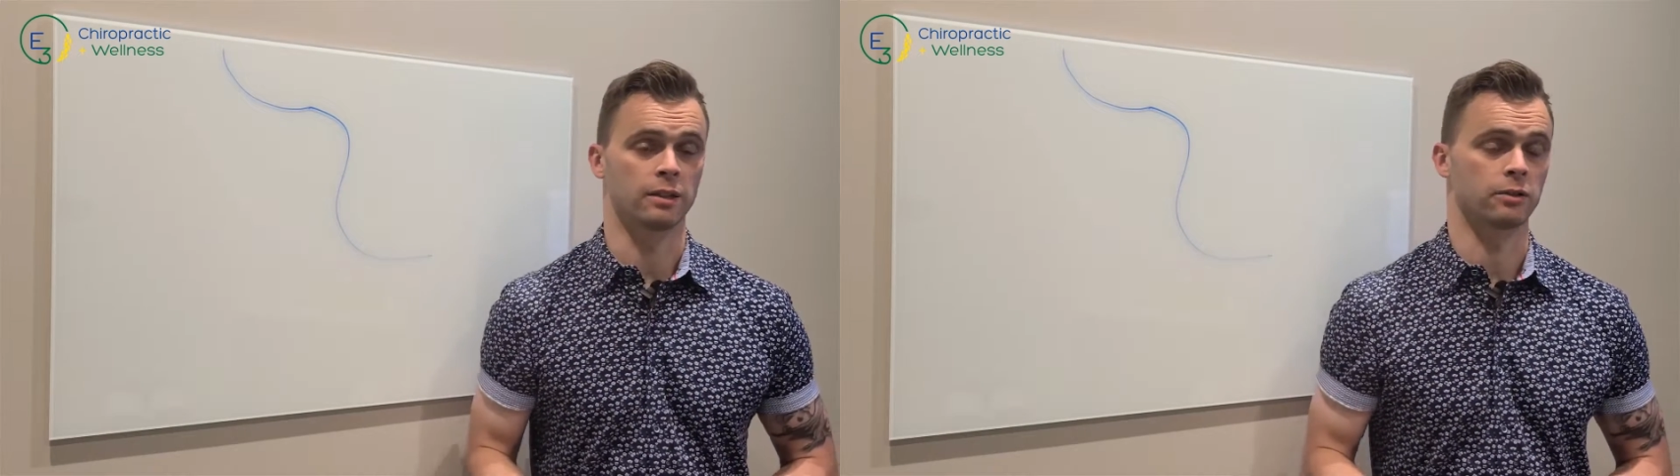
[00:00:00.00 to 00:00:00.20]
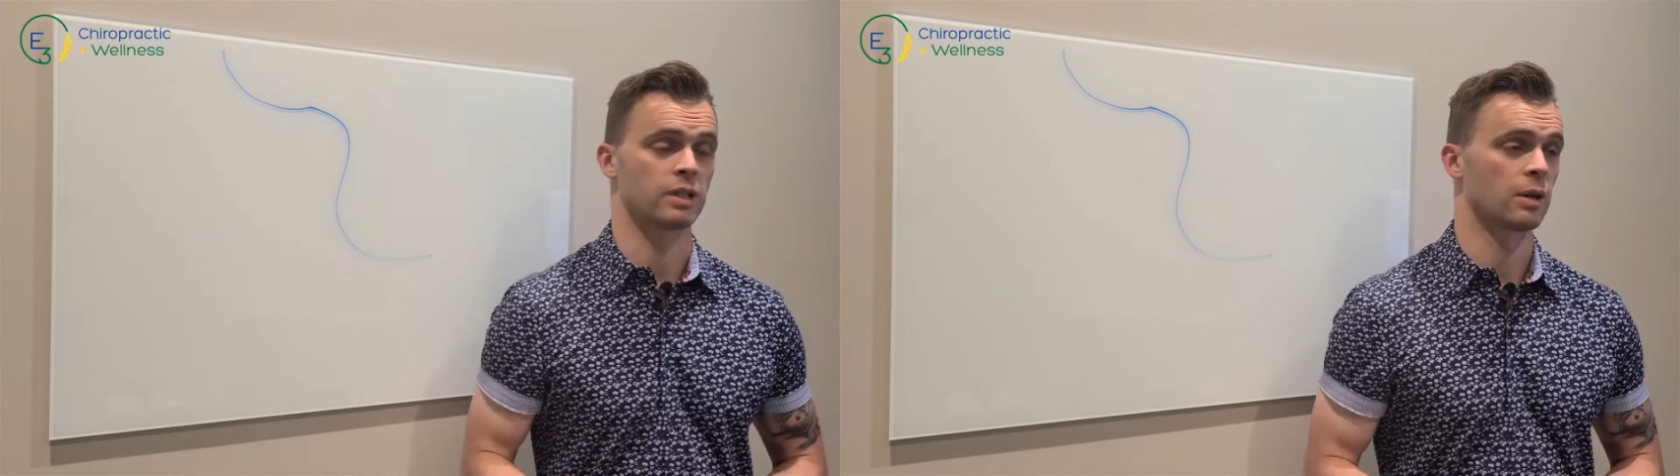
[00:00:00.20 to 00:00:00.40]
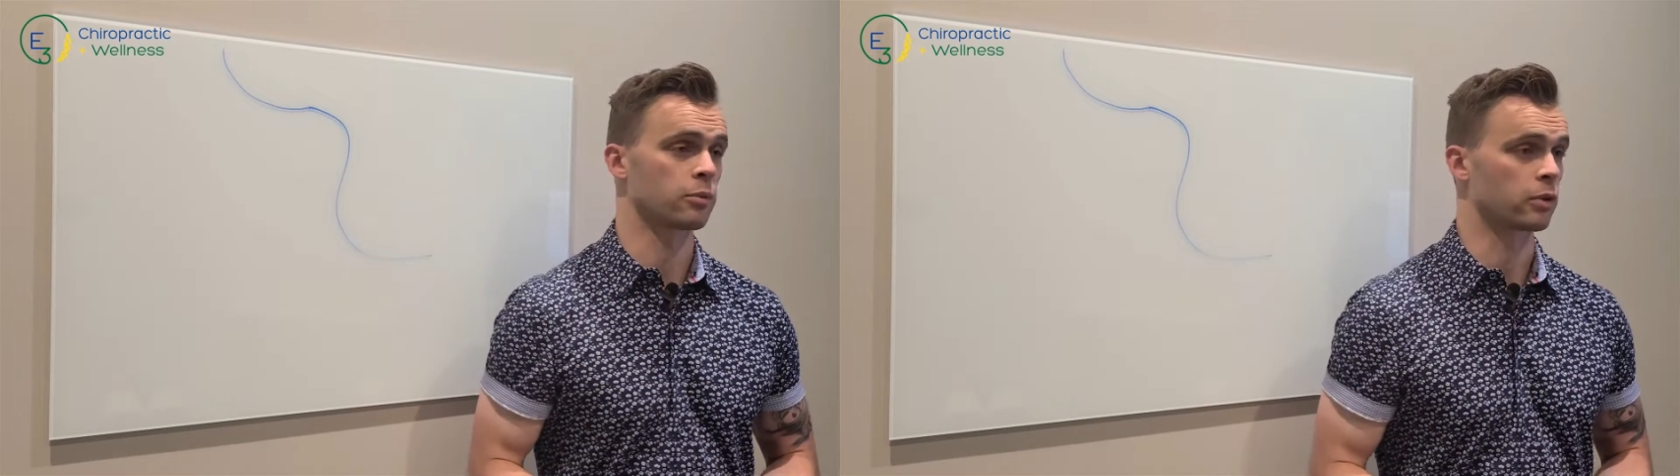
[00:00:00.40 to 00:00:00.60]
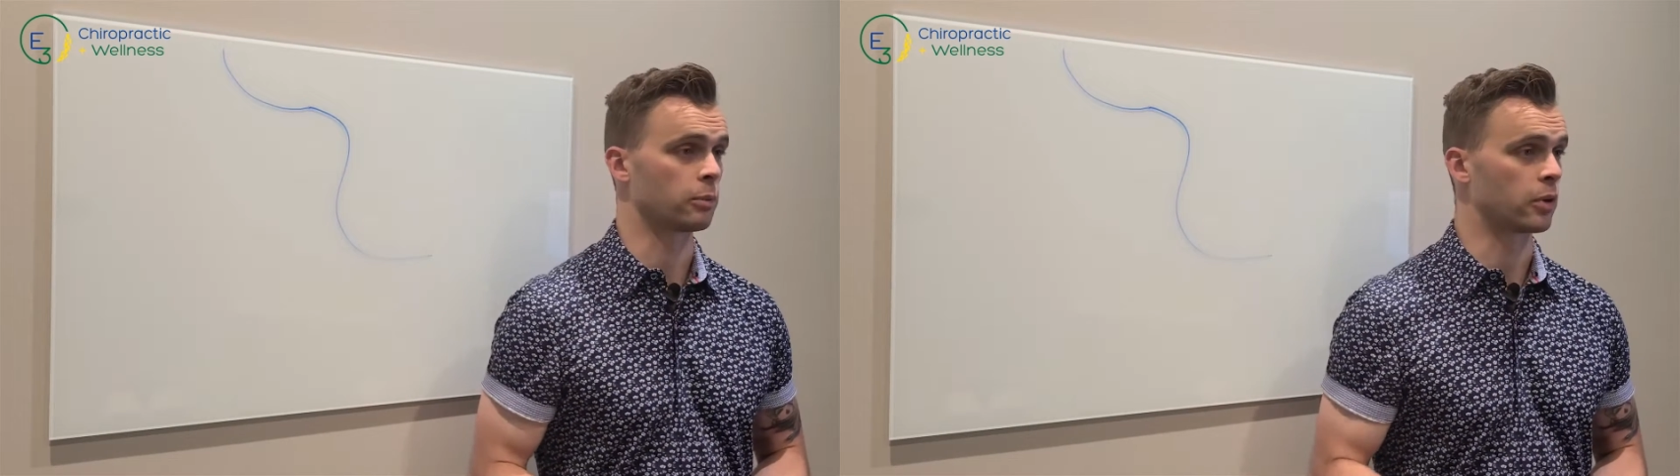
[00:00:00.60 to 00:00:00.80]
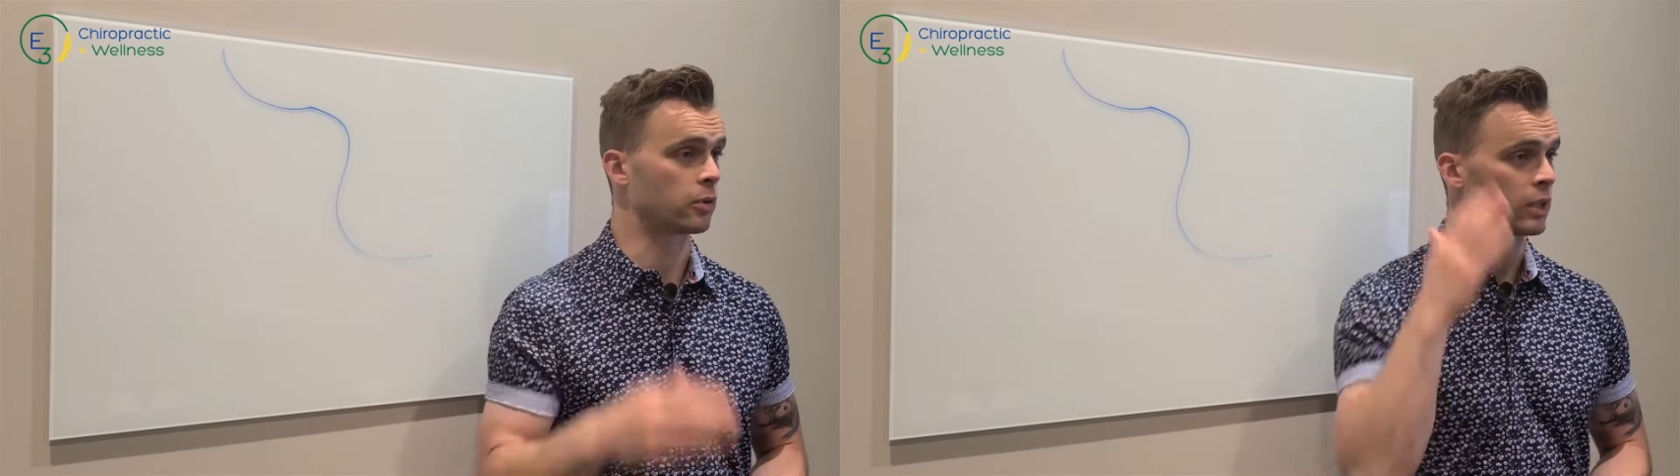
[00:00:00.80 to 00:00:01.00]
then your temporal
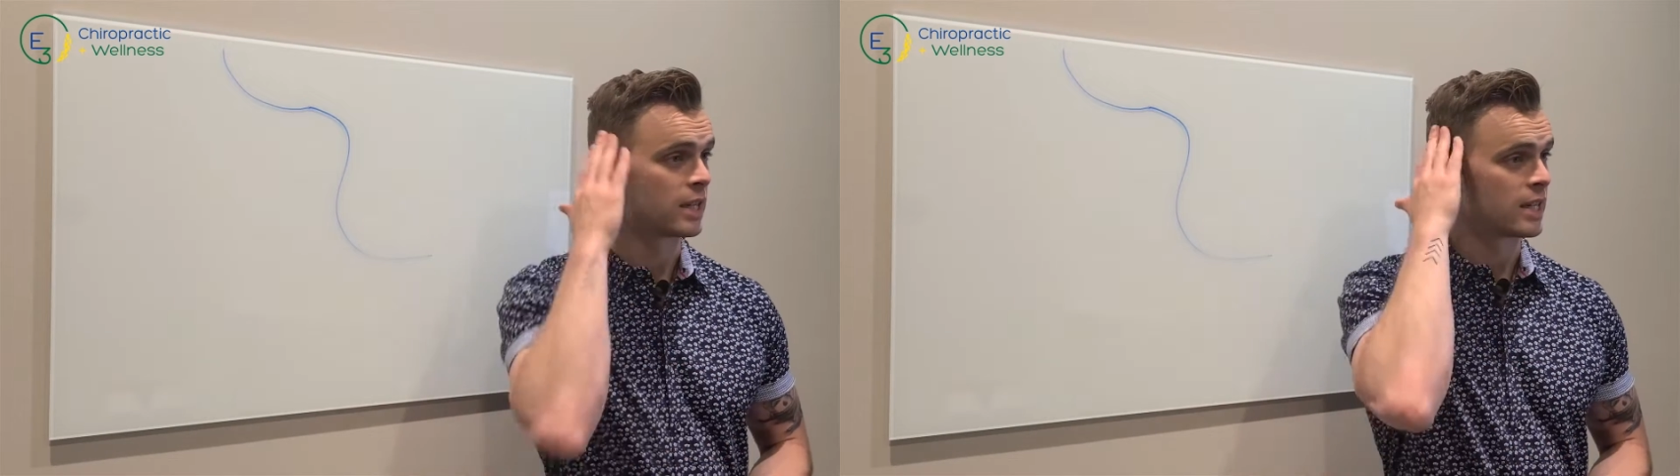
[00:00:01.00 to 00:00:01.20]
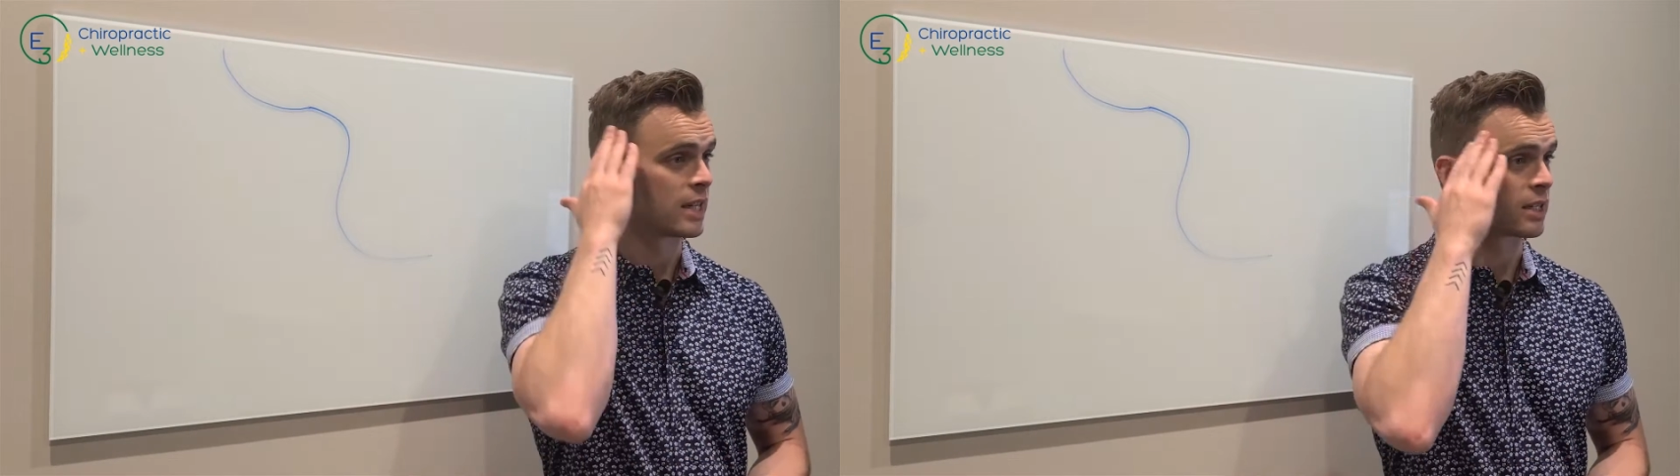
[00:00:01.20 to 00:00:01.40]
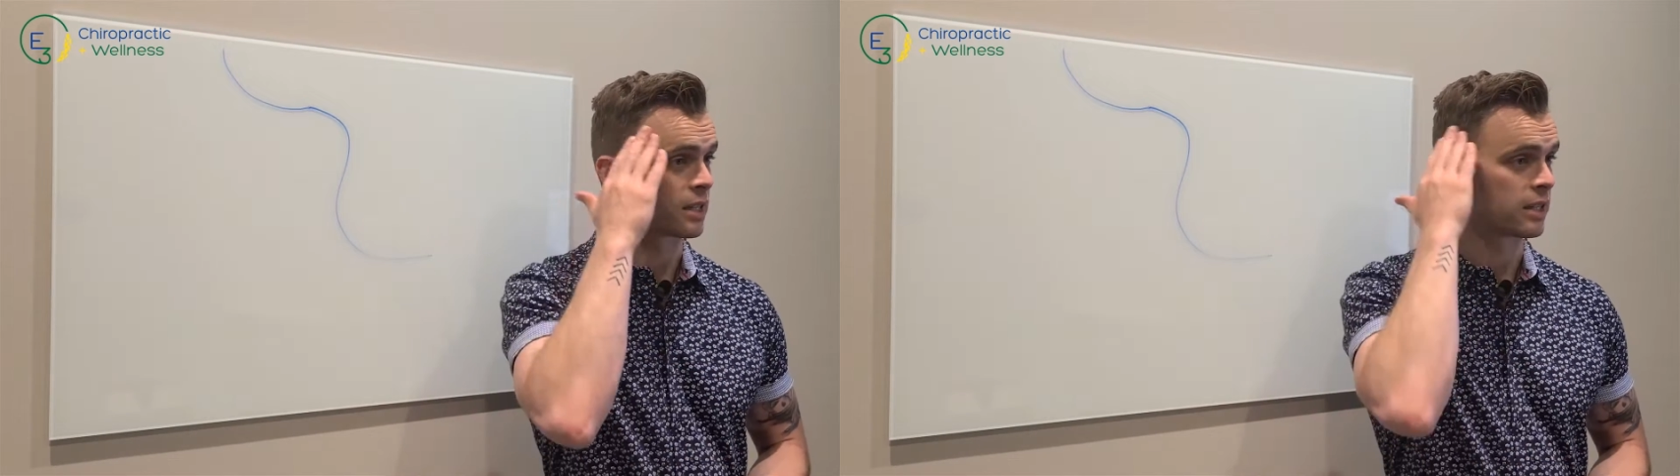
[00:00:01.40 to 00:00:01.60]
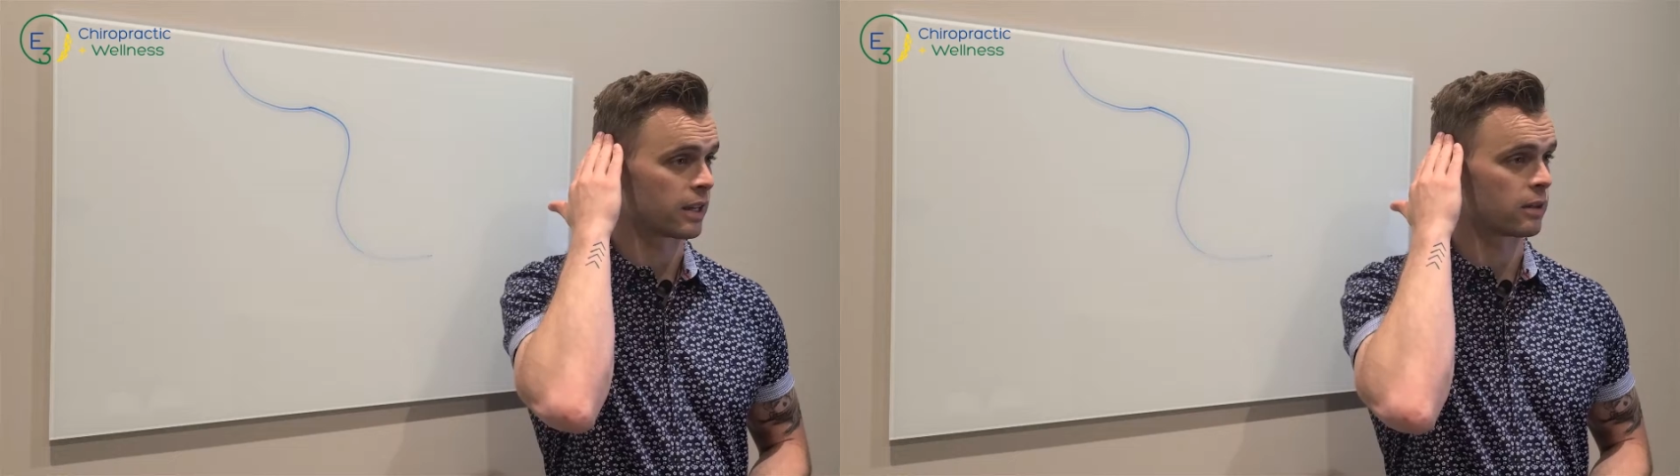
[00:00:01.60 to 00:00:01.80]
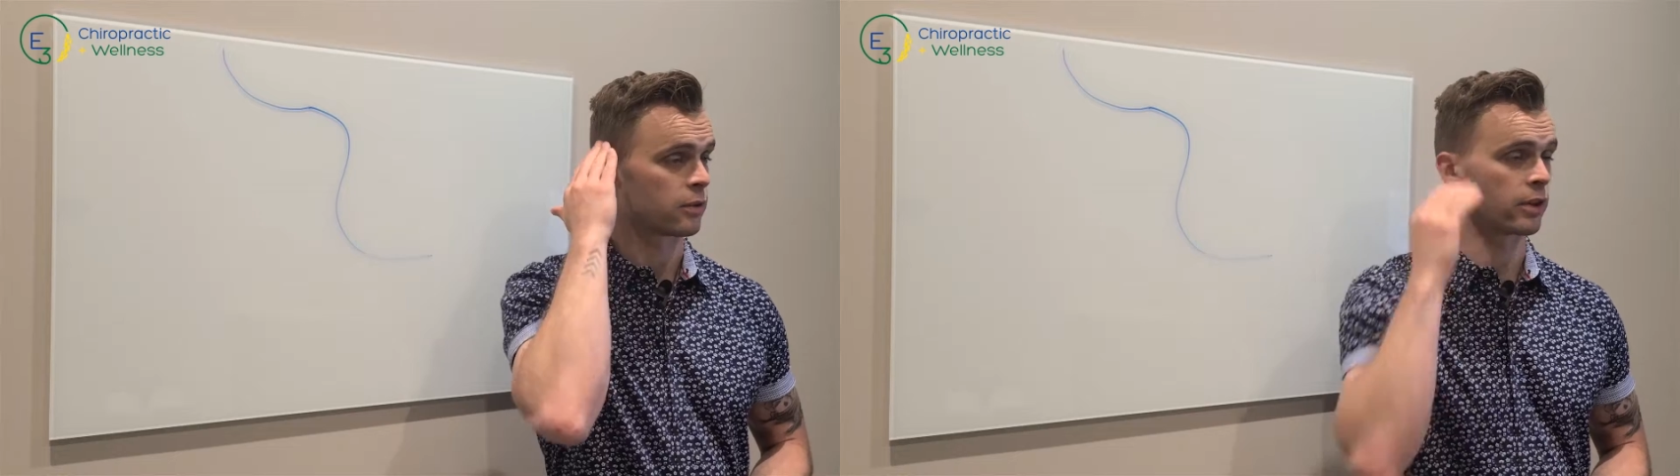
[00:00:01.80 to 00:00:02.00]
bone is the
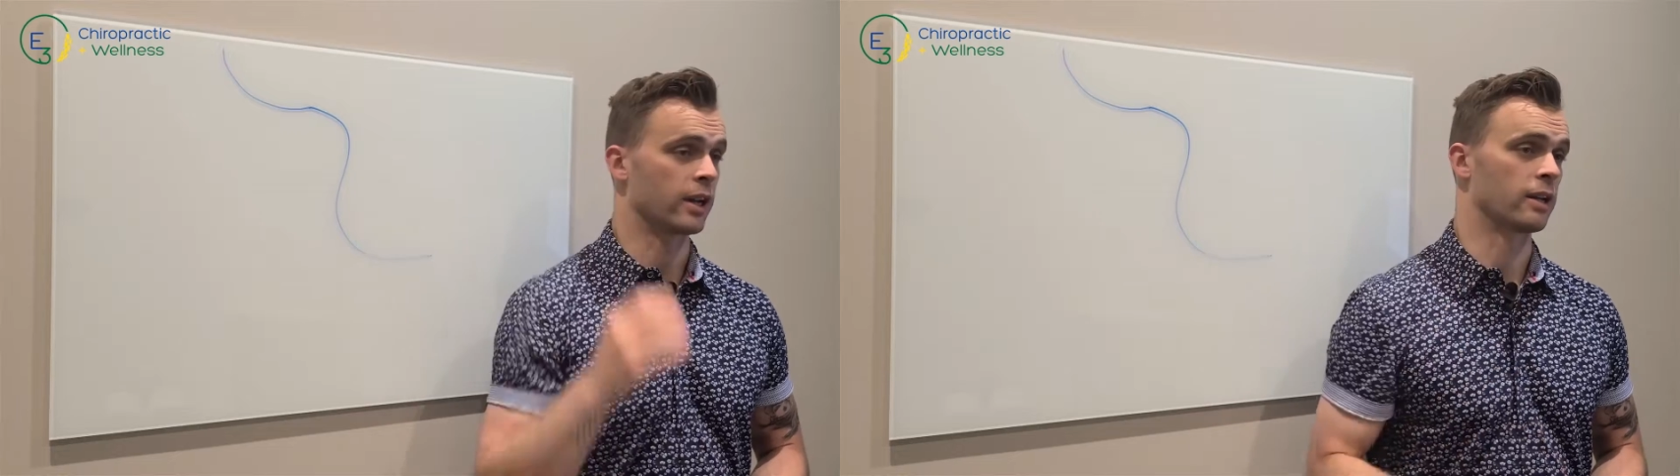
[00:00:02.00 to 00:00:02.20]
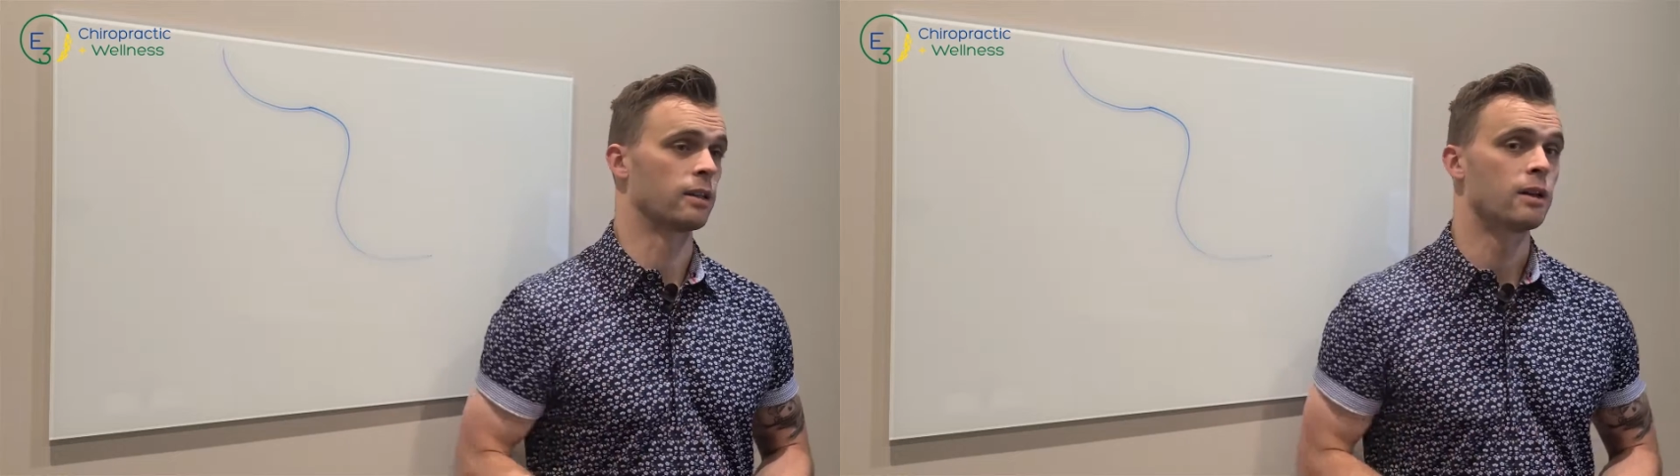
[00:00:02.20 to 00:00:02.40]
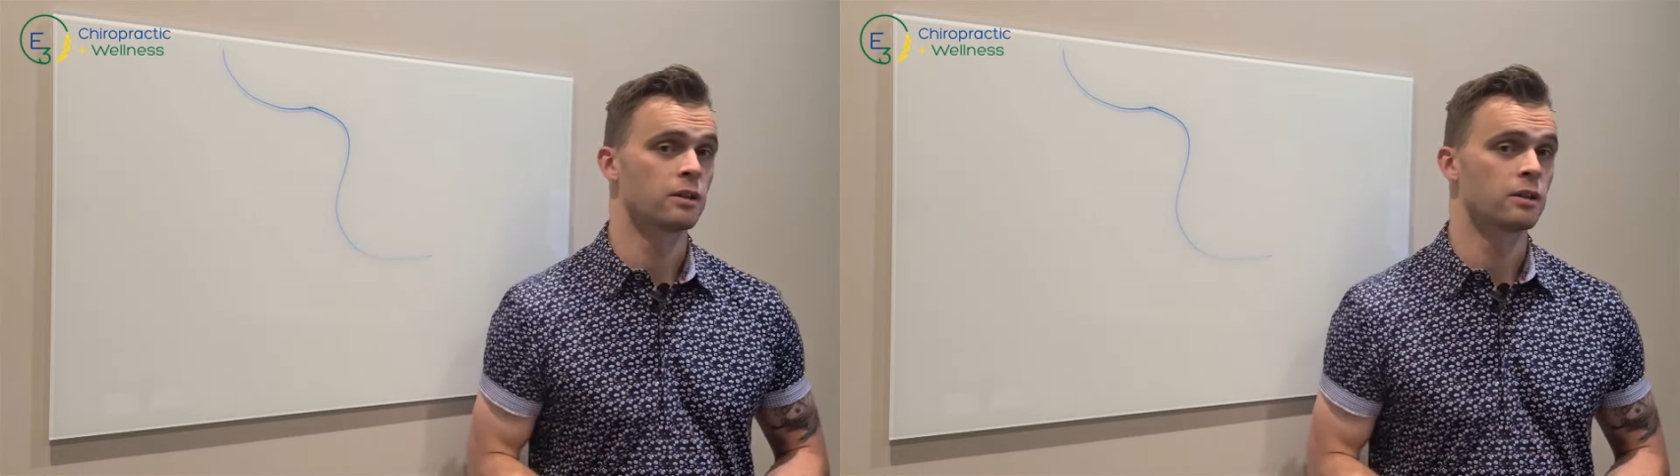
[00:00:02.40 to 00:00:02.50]
side of your head.